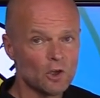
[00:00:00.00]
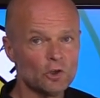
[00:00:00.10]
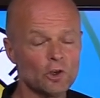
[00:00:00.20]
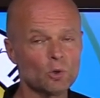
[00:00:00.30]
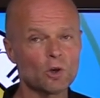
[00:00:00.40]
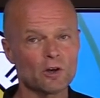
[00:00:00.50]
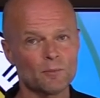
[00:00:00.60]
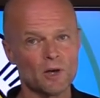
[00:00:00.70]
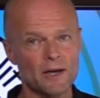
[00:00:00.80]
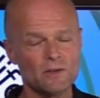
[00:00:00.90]
no
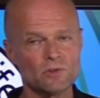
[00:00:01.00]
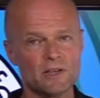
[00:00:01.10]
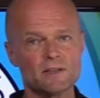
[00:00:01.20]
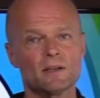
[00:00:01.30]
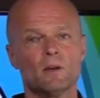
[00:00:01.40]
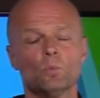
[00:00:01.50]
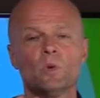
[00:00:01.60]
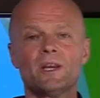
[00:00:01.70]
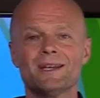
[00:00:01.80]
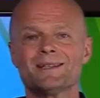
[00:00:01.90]
carbohydrates,
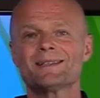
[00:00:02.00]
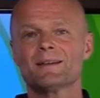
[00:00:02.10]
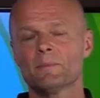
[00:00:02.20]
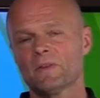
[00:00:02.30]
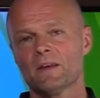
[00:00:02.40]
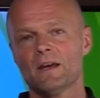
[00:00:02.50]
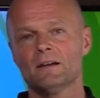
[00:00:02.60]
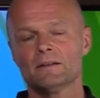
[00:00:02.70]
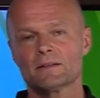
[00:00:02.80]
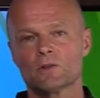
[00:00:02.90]
we need something else.